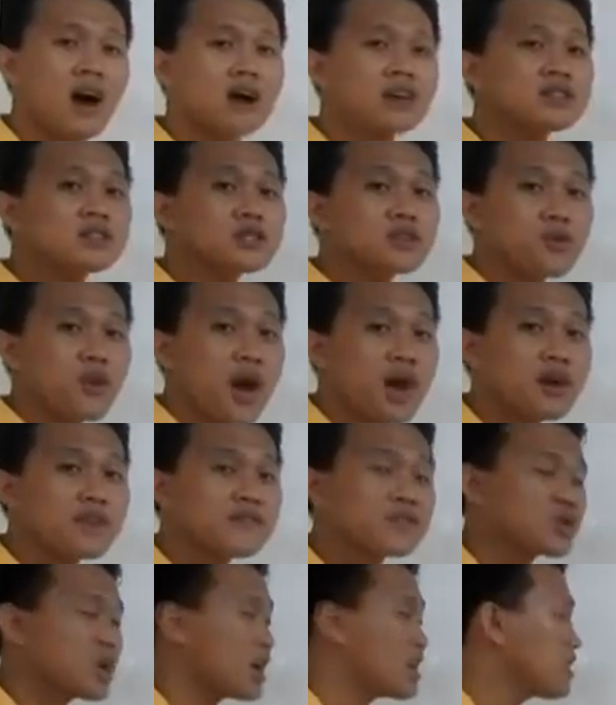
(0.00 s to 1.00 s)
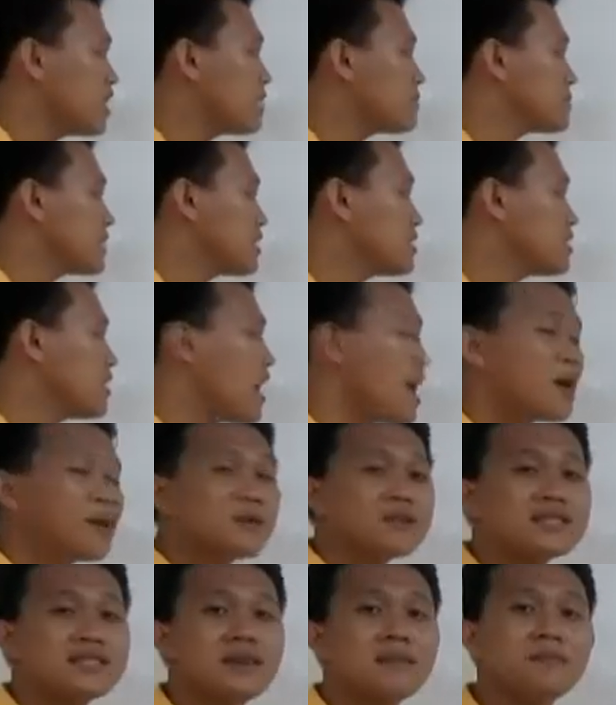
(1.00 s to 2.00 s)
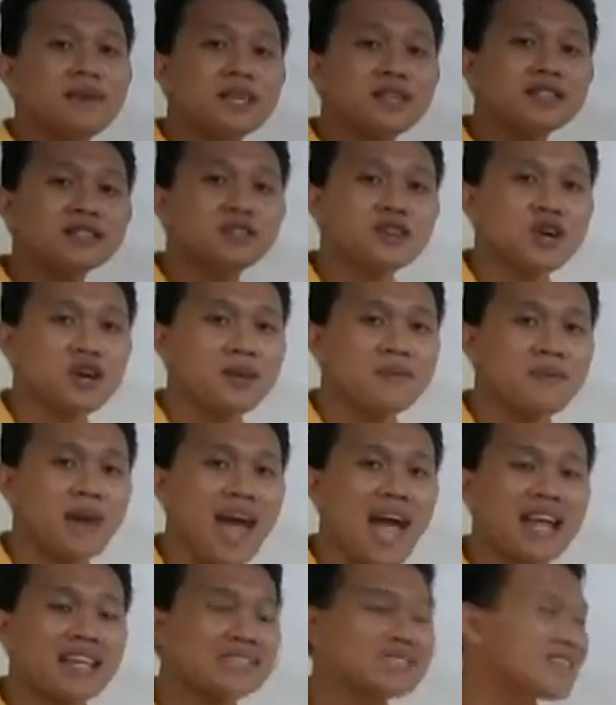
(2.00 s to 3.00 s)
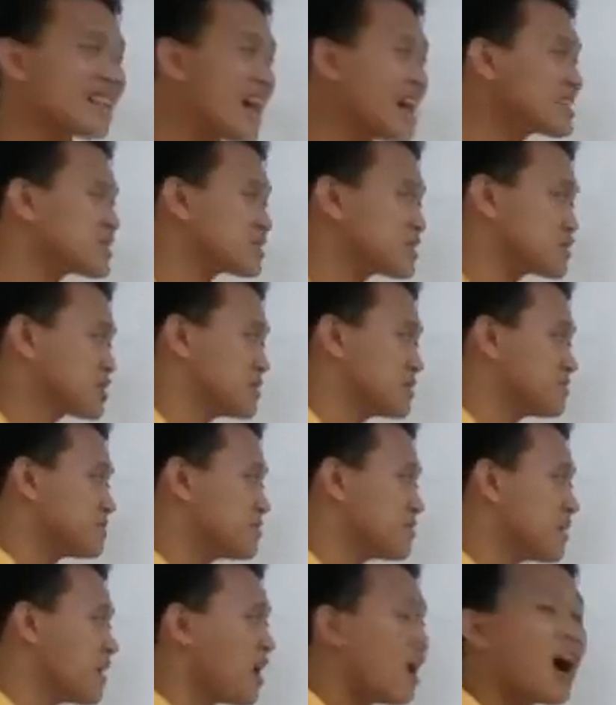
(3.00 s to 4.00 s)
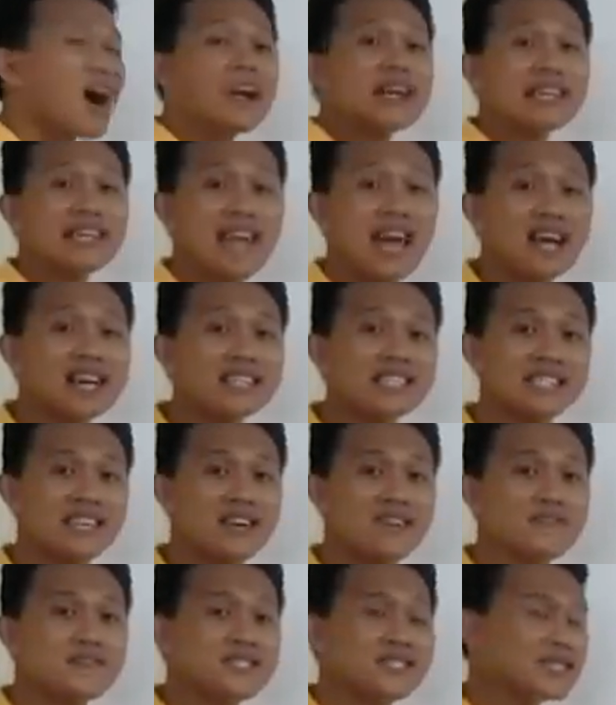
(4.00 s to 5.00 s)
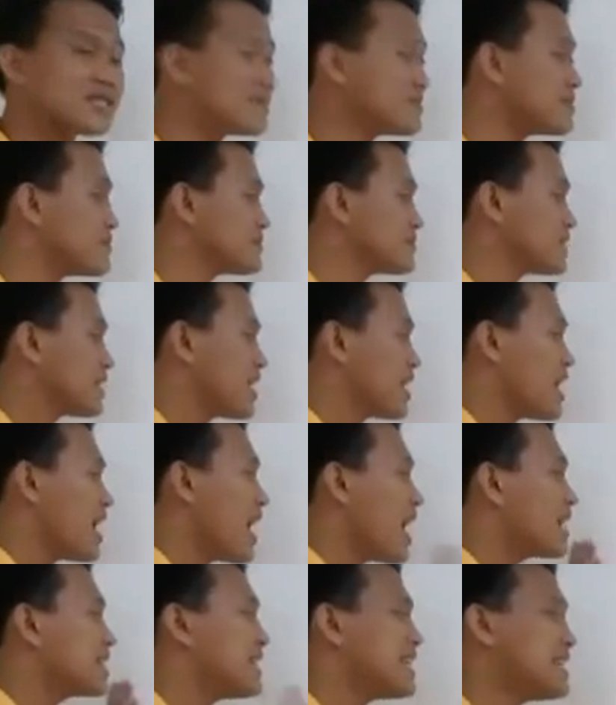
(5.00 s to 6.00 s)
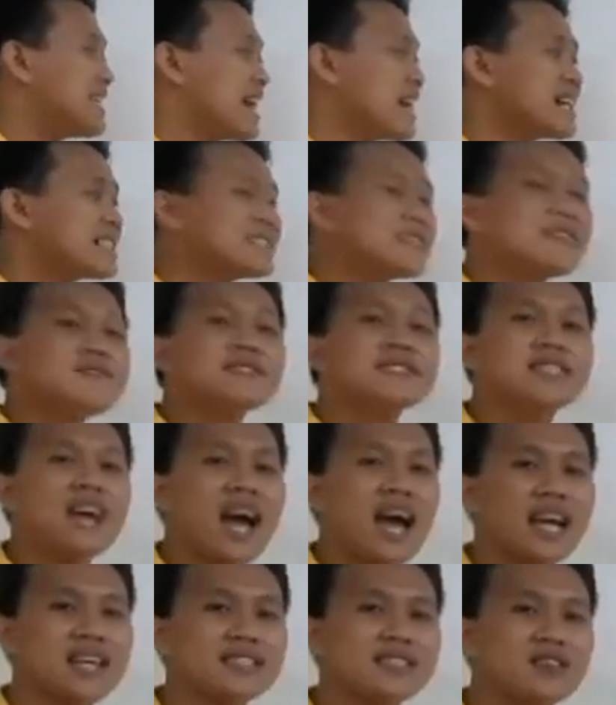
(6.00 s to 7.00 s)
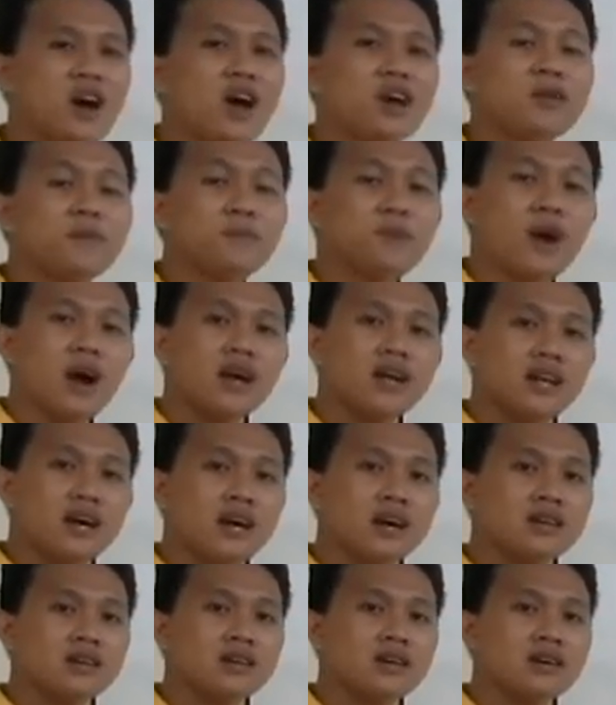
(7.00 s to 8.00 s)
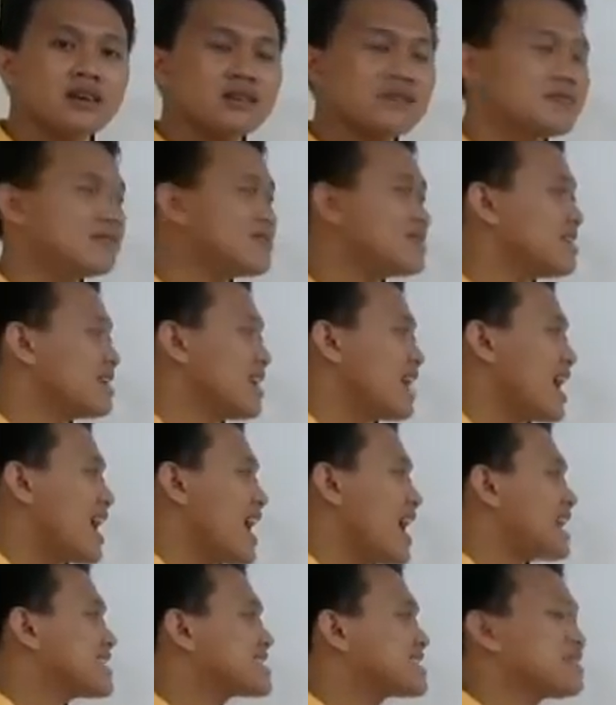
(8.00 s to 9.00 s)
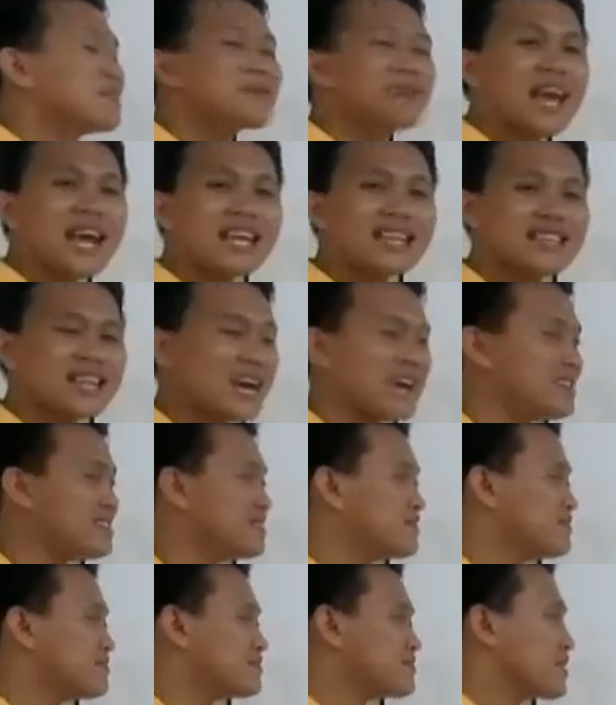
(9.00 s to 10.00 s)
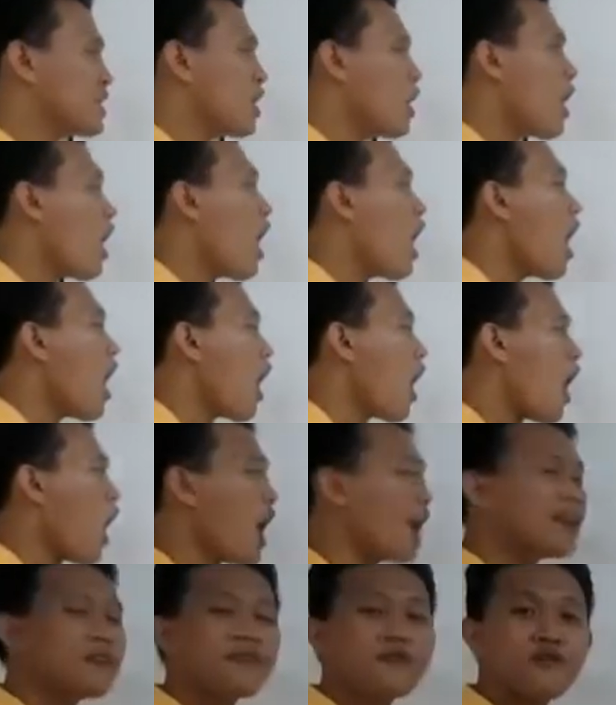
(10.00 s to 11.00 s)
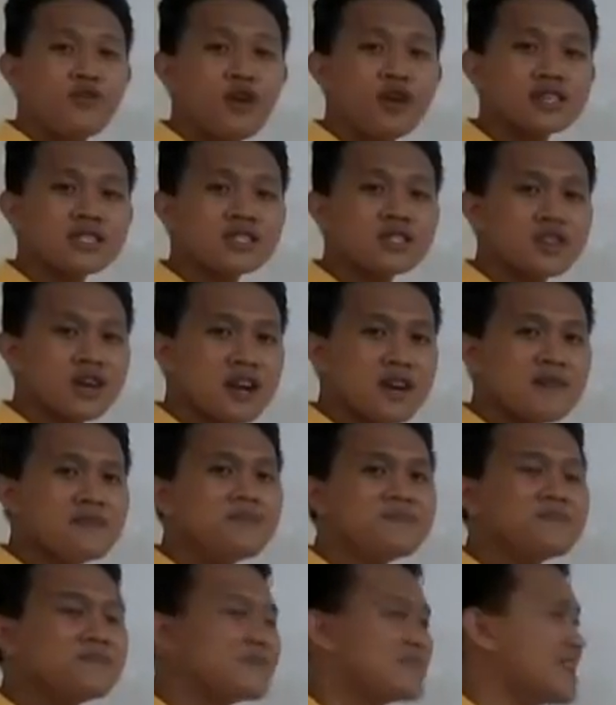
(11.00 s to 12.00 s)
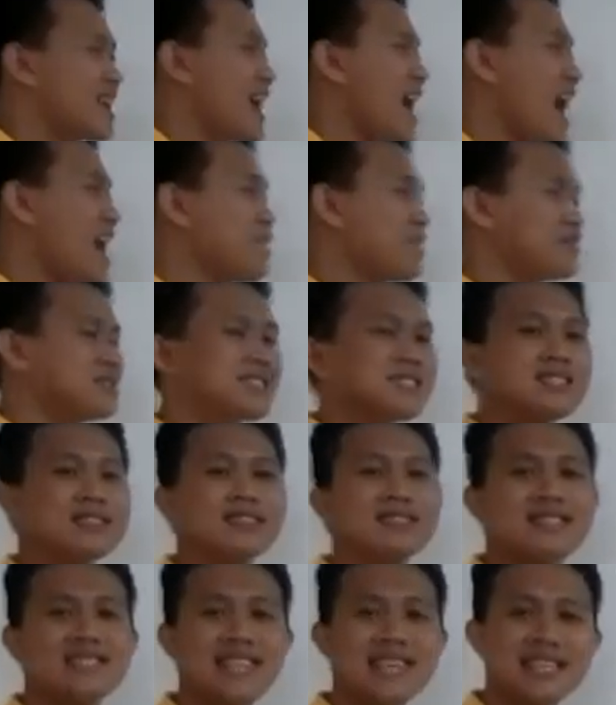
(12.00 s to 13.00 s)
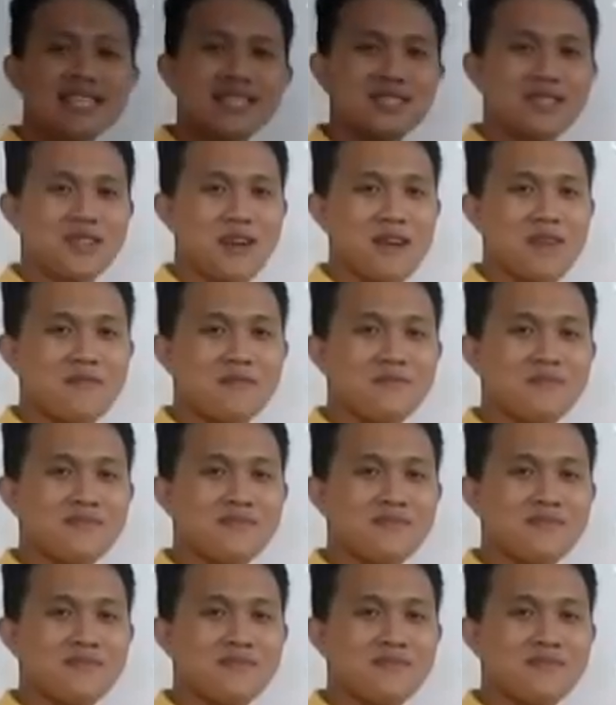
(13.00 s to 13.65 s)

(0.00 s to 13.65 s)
a square of a trinomial, whose the middle term and last term are negatives, the negative signs on the product is located on the 4th term and on the 6th term.